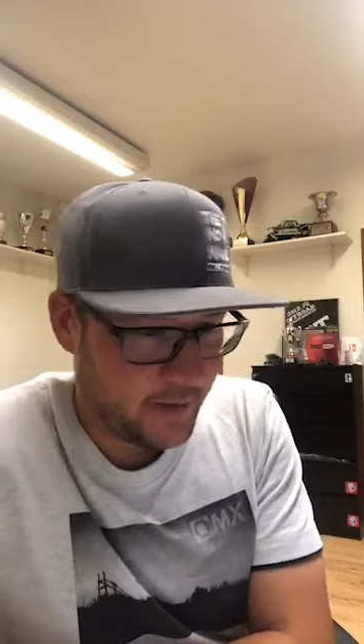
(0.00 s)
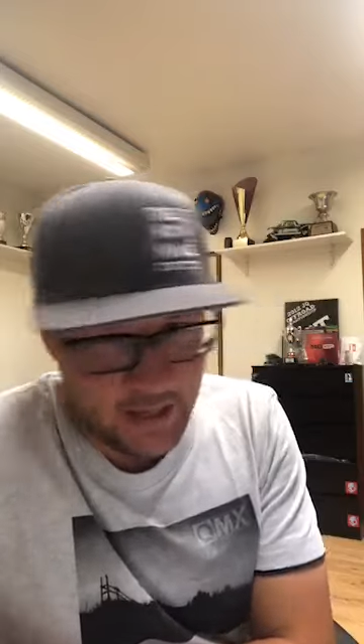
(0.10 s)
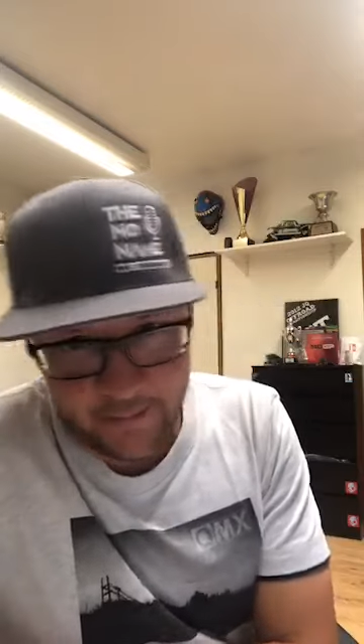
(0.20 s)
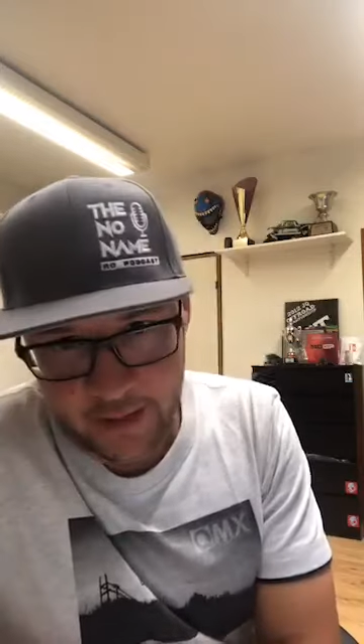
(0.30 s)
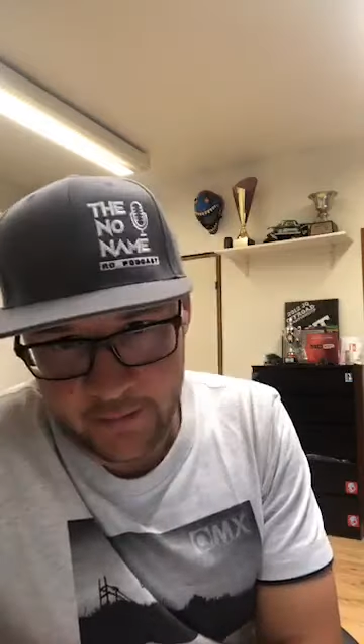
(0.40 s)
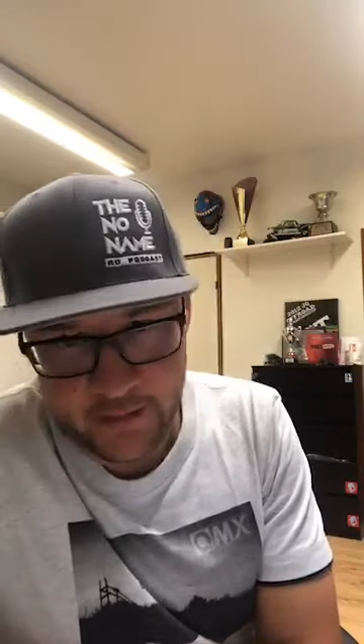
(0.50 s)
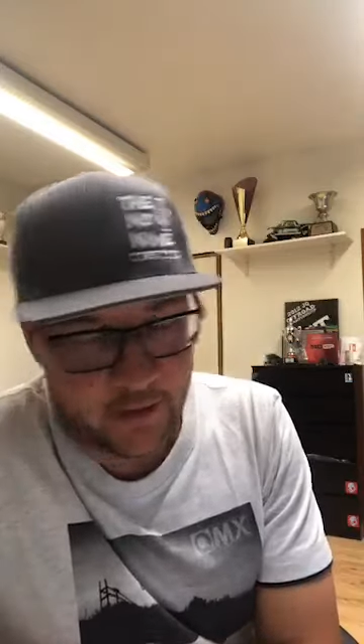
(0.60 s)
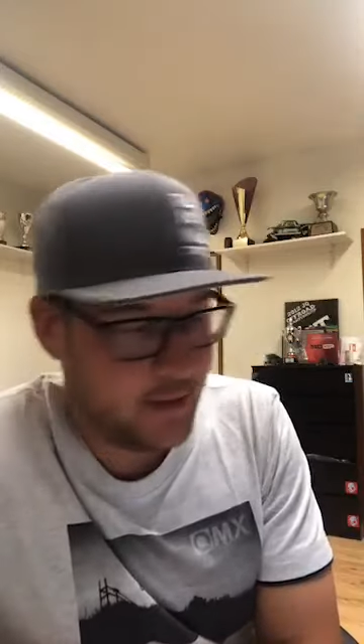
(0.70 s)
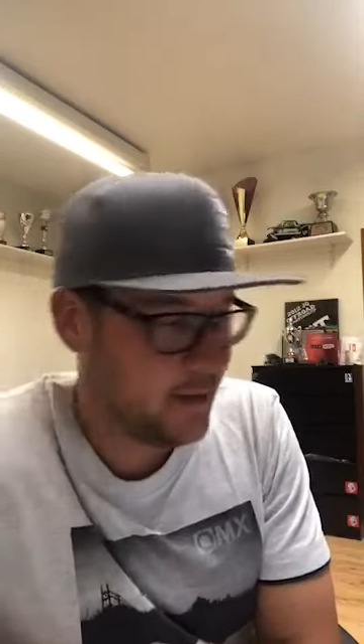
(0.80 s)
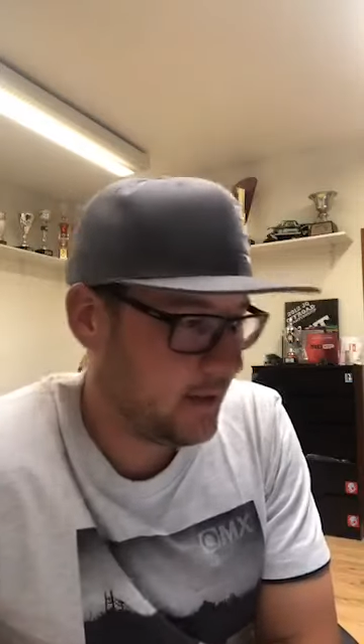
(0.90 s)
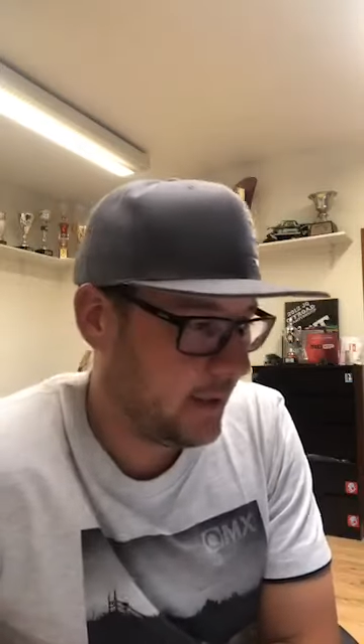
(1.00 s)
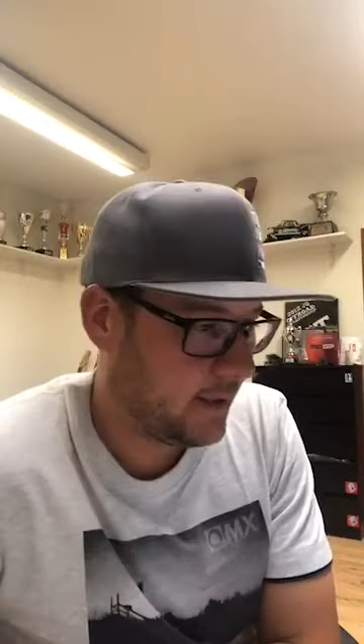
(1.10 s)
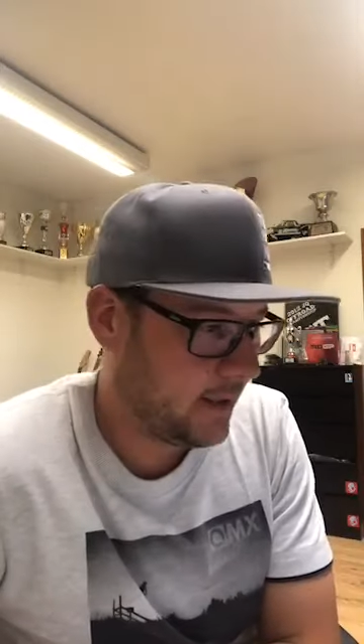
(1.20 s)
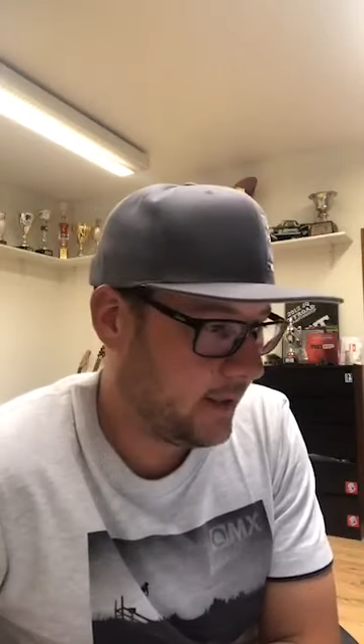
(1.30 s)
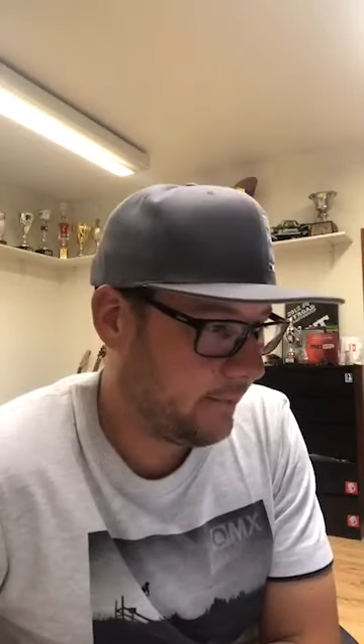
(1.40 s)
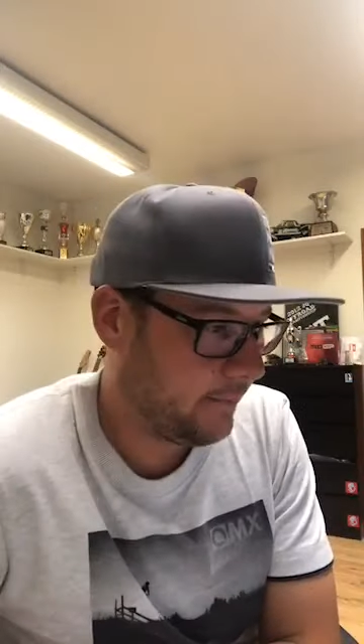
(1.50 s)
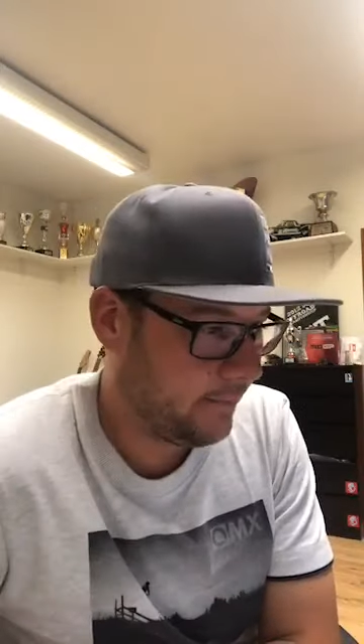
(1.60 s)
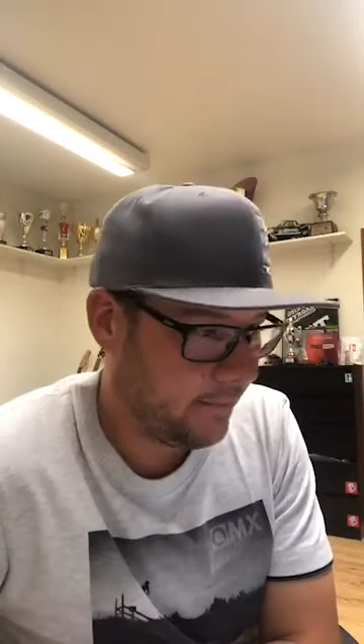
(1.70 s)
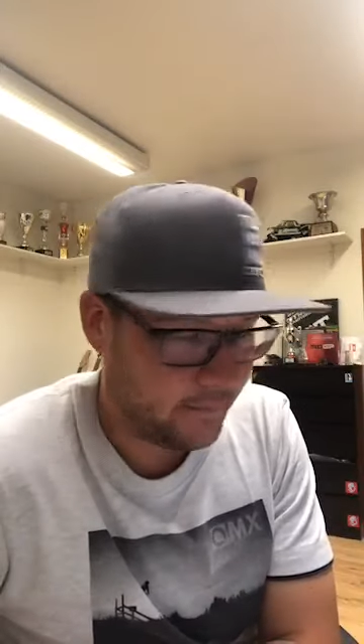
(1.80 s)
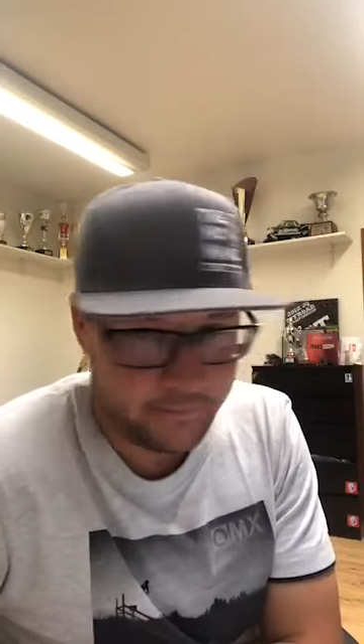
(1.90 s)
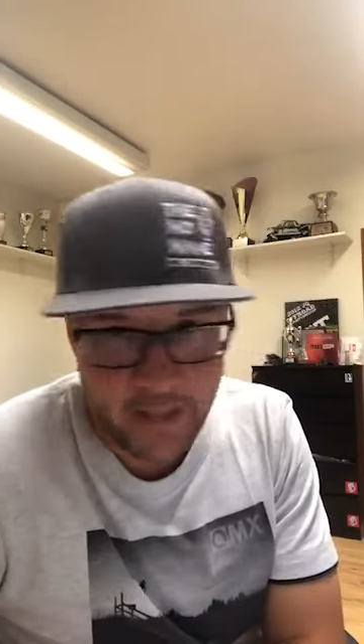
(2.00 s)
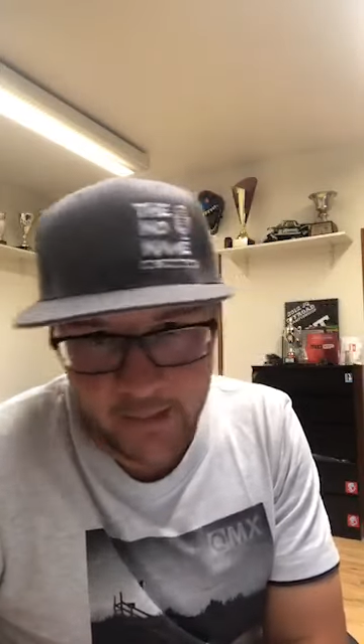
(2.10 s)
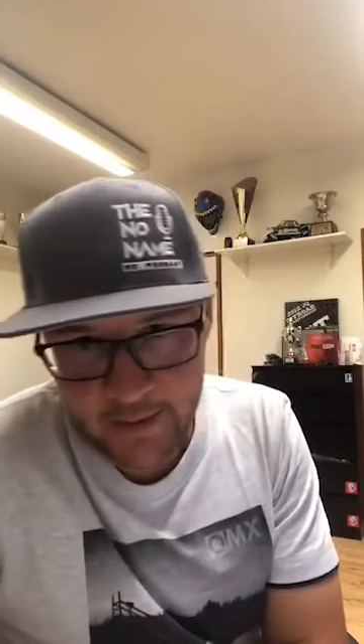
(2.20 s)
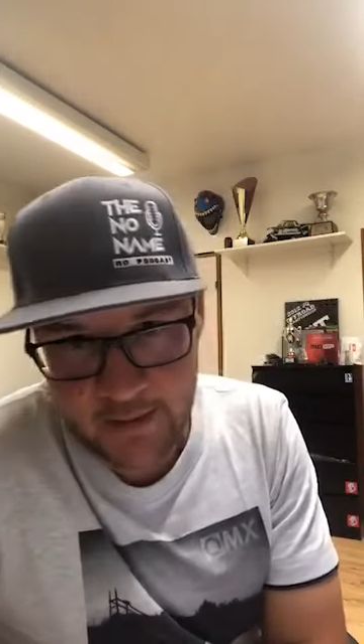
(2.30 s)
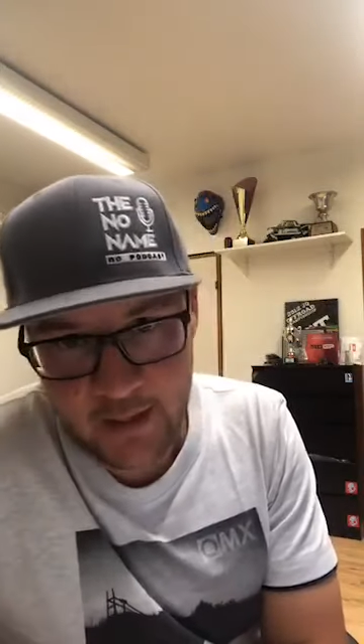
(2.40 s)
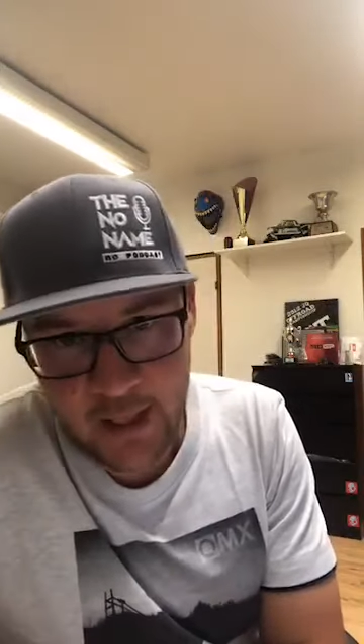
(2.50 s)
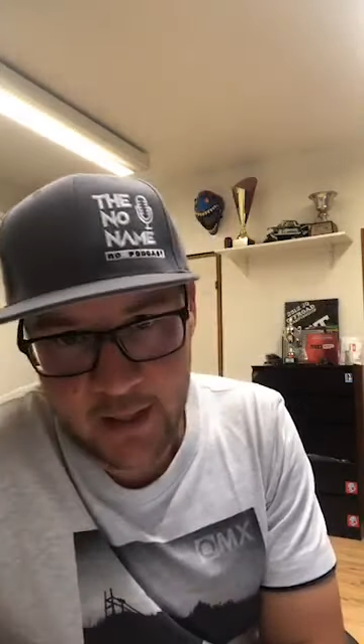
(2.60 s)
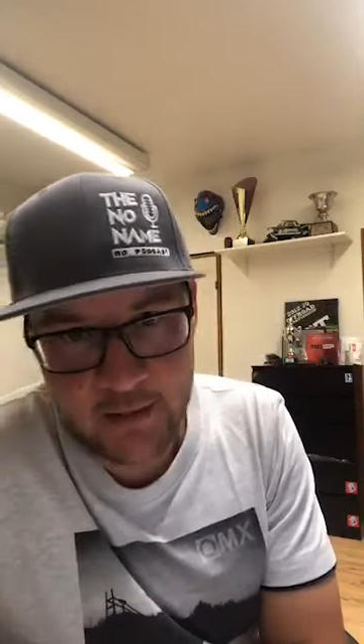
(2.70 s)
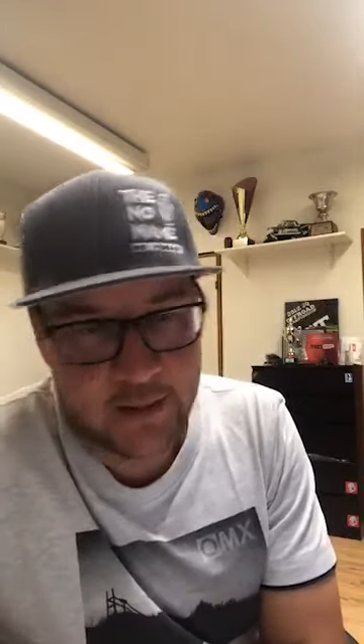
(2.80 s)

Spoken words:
flameouts. He's still going to make mistakes.